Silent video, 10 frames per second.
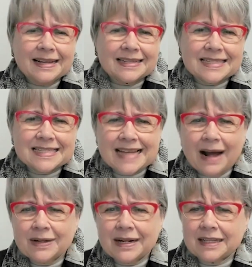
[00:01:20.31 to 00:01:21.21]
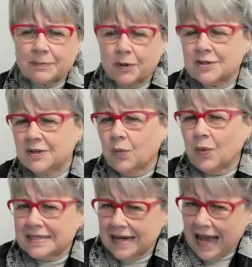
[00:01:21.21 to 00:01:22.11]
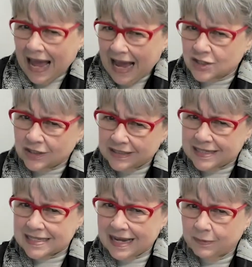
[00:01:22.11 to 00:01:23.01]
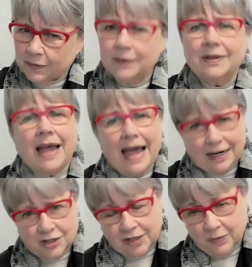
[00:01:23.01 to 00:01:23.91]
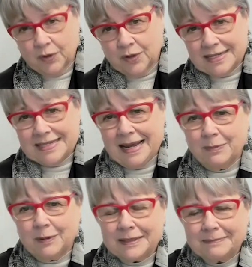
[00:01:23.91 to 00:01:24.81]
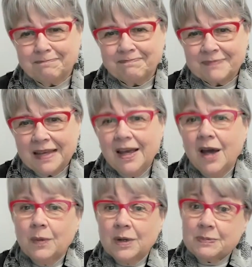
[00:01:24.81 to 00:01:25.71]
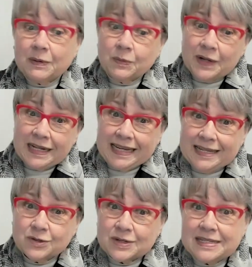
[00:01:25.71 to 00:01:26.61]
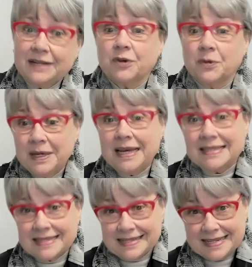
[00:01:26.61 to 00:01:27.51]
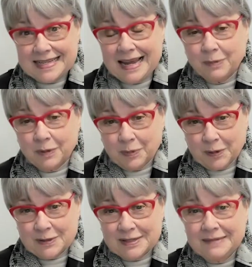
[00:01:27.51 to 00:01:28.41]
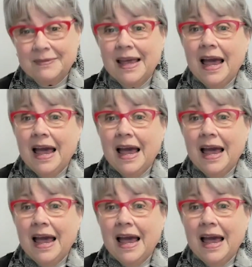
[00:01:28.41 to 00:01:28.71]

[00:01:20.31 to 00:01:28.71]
sounded like the person wasn't actually disabled when they actually were disabled. What's been really interesting for me as a disabled person